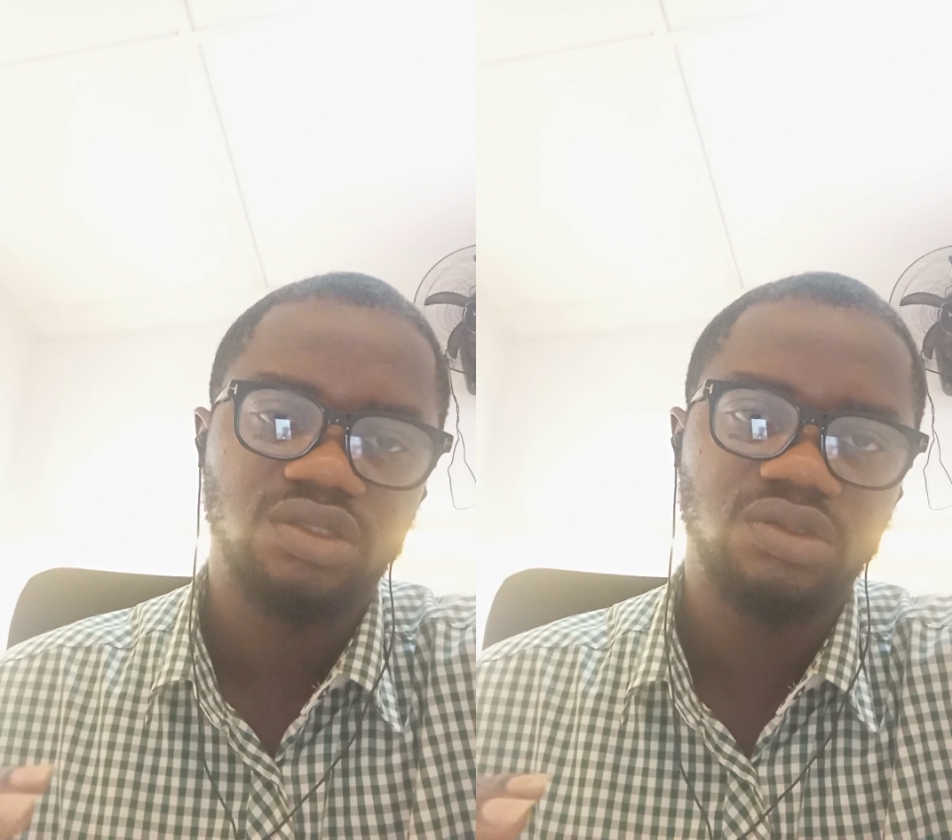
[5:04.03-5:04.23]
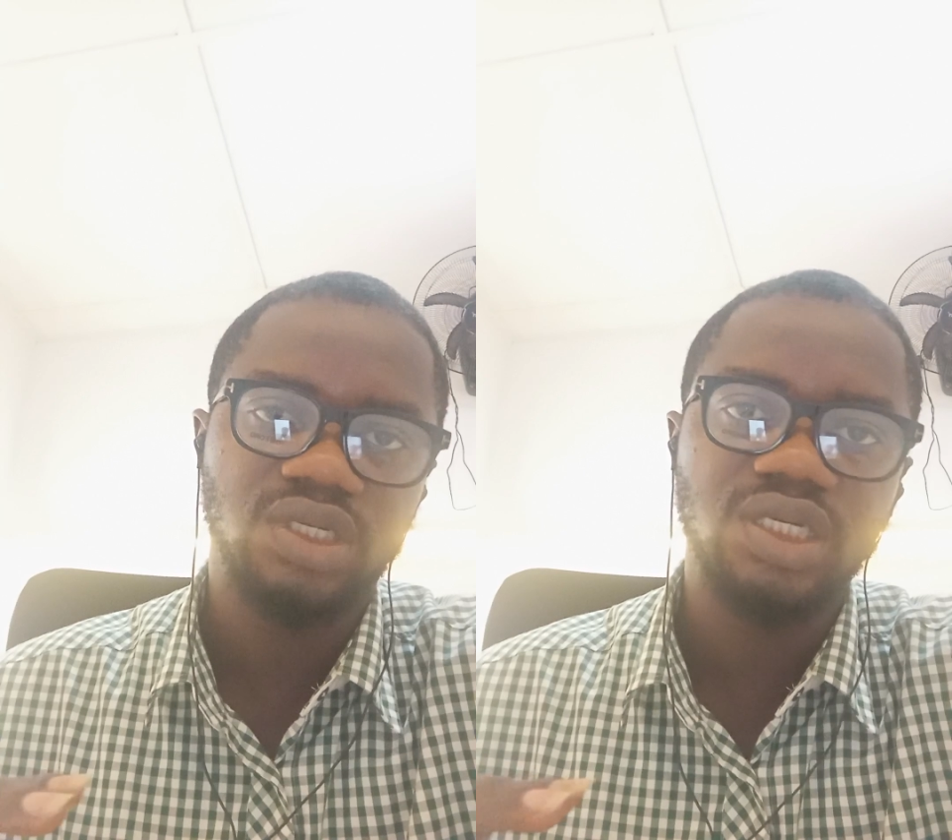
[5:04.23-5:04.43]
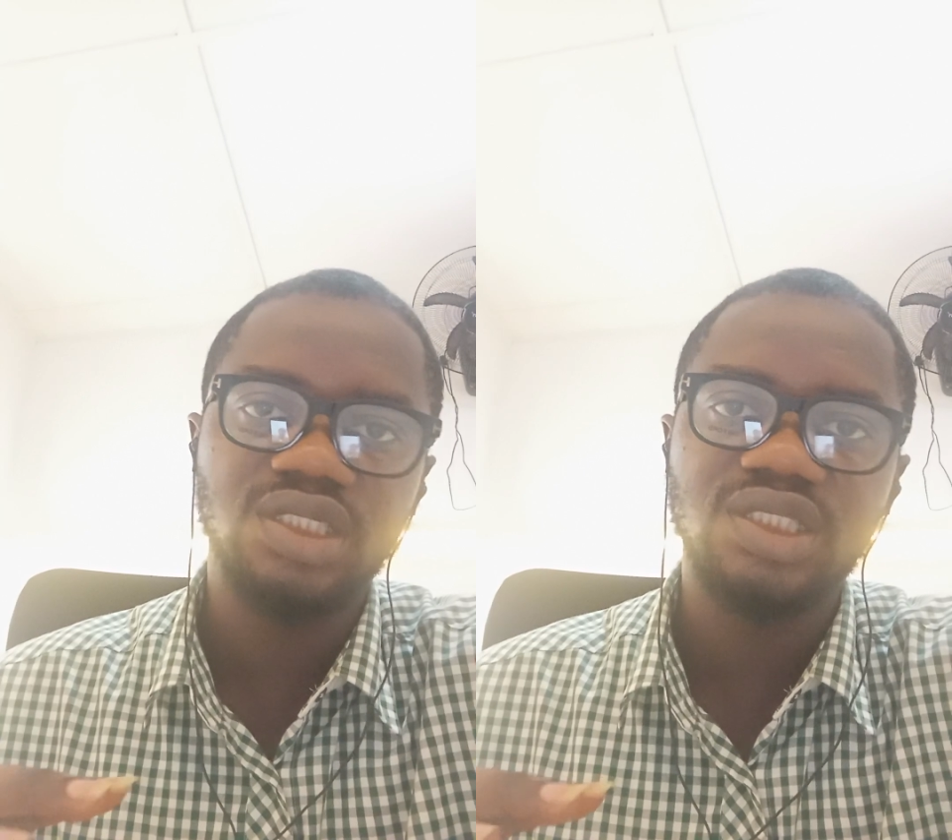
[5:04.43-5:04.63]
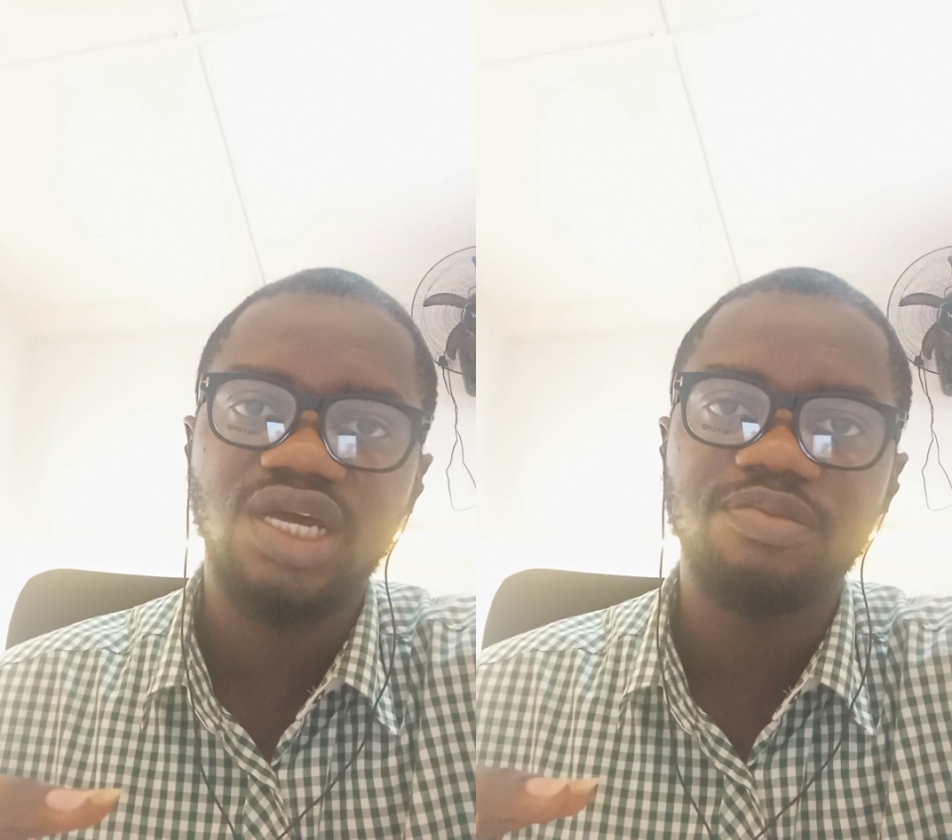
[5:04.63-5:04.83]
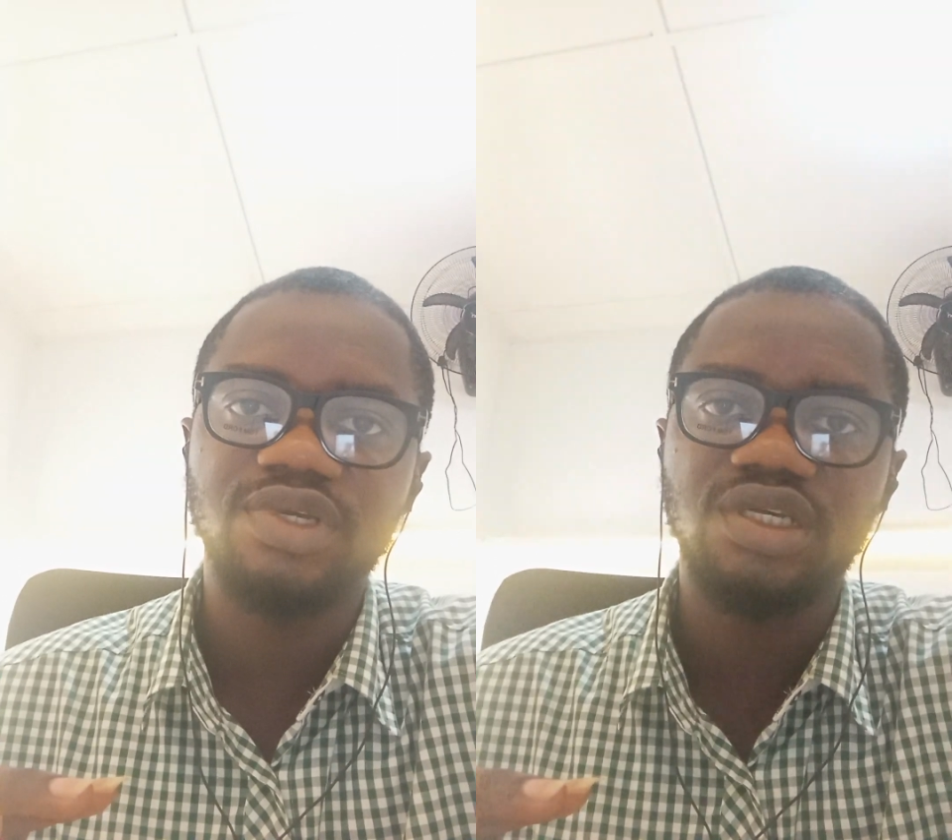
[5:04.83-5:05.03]
So a rigid
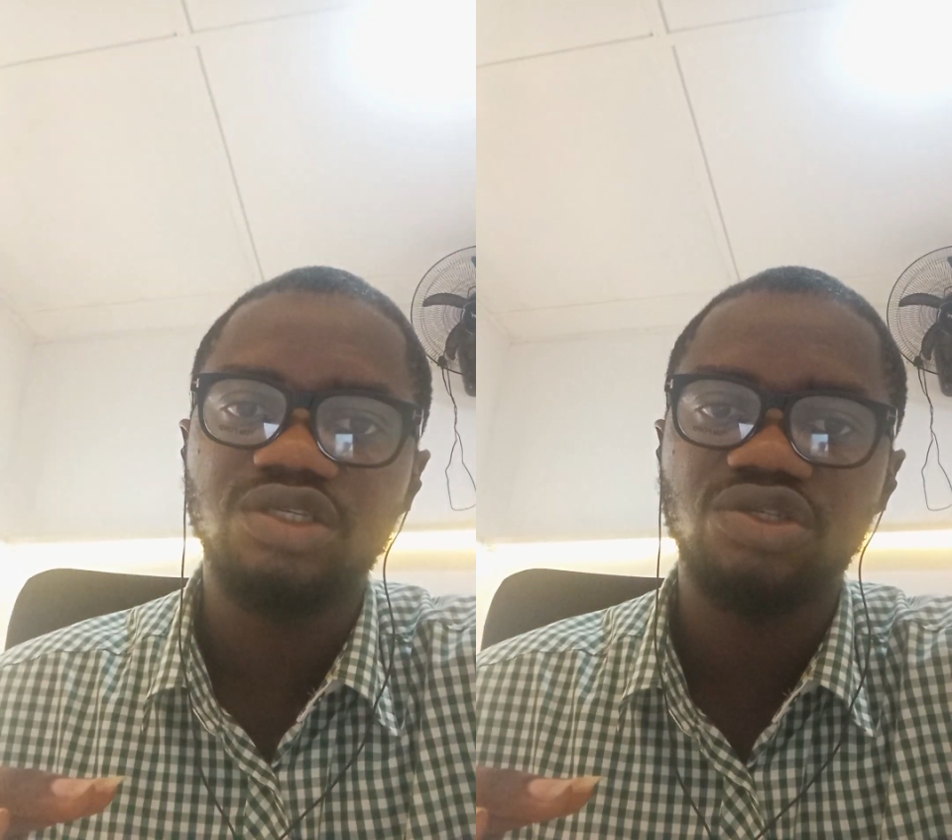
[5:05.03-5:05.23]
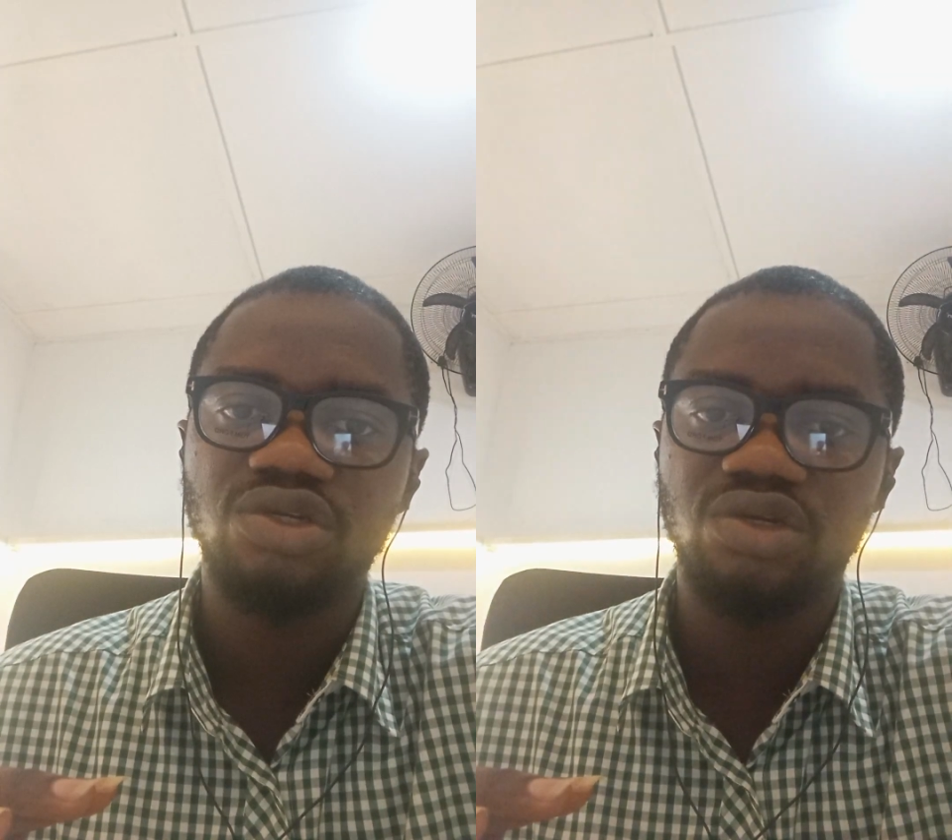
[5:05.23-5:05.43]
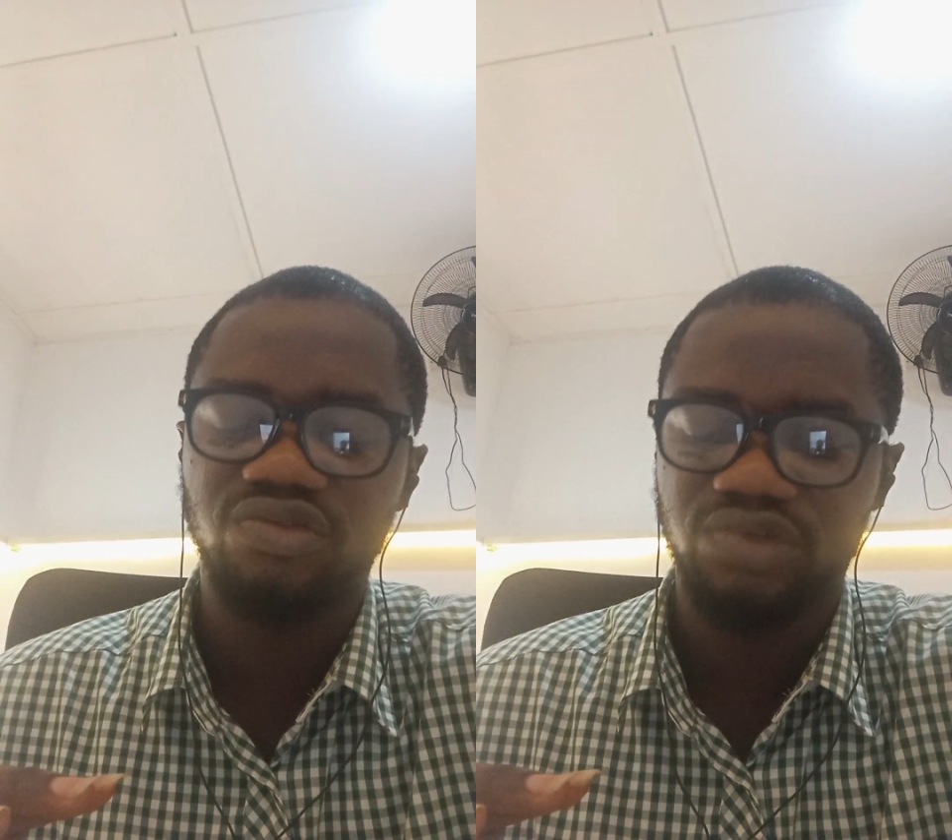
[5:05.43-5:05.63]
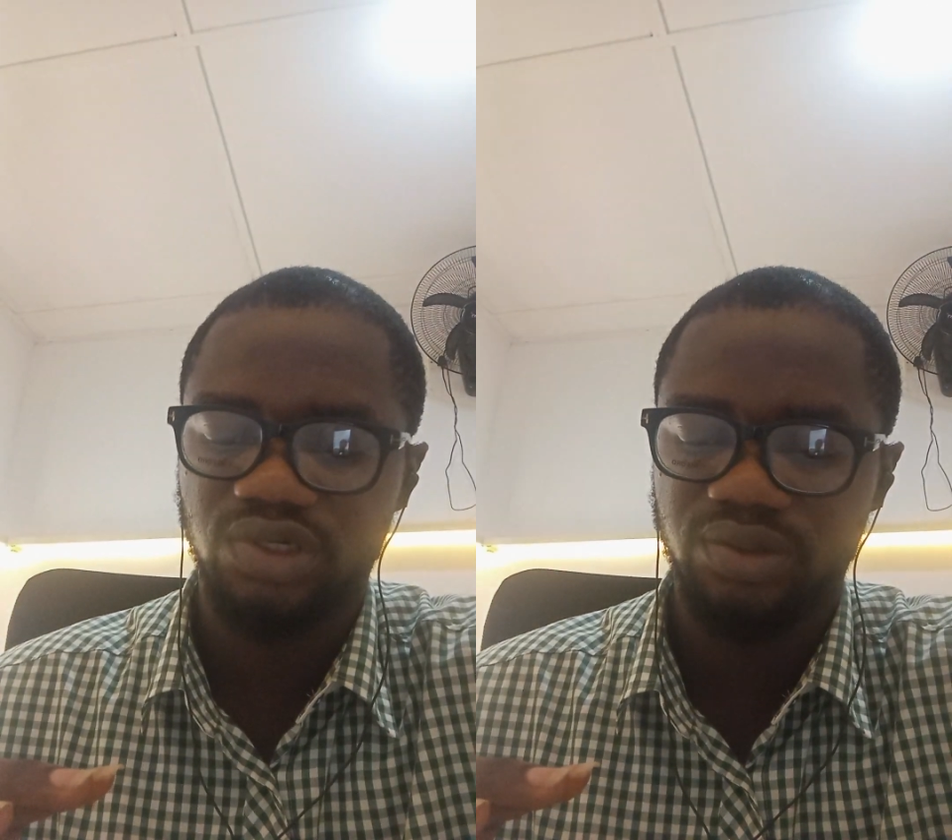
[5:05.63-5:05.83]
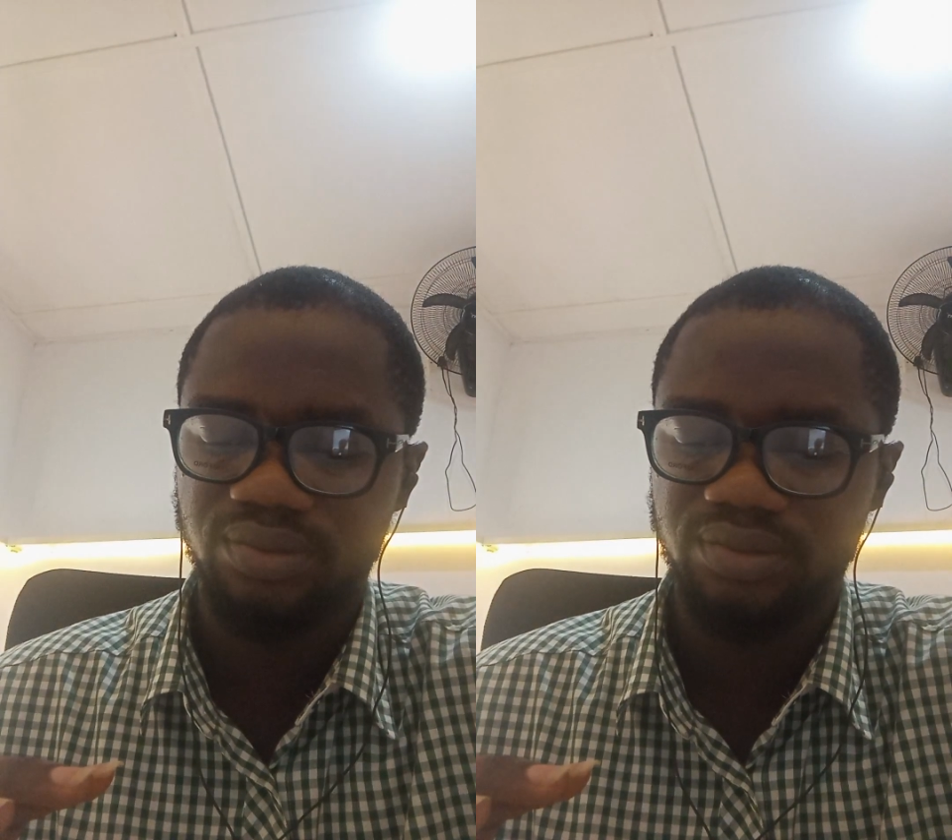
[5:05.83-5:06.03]
application of
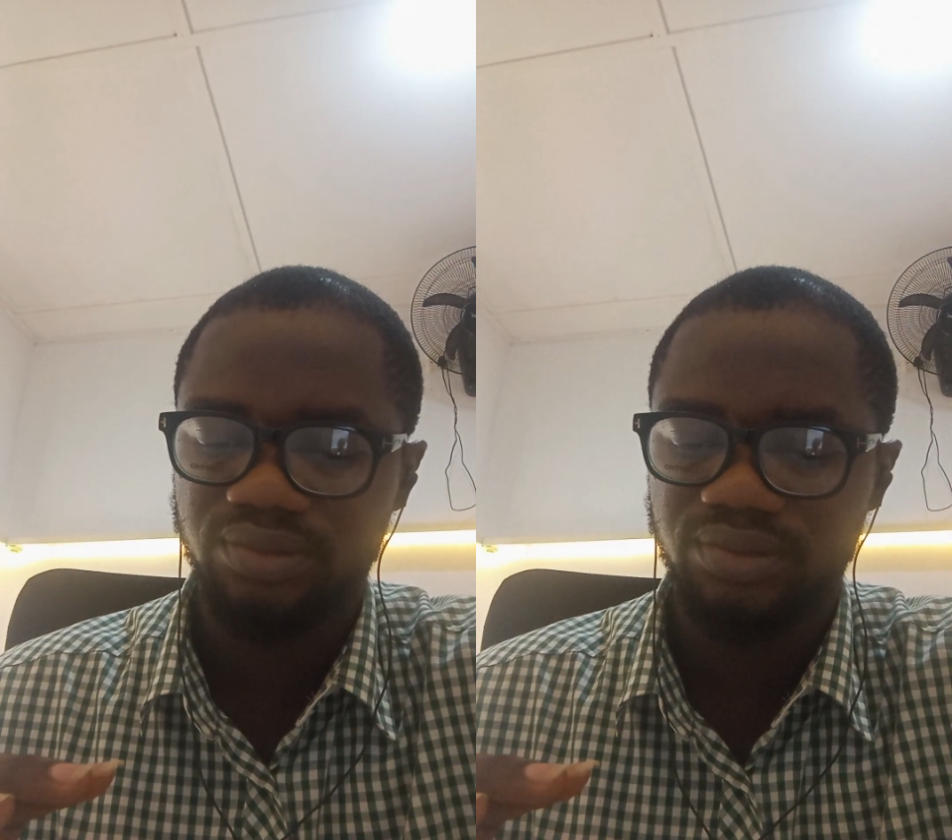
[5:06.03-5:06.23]
um,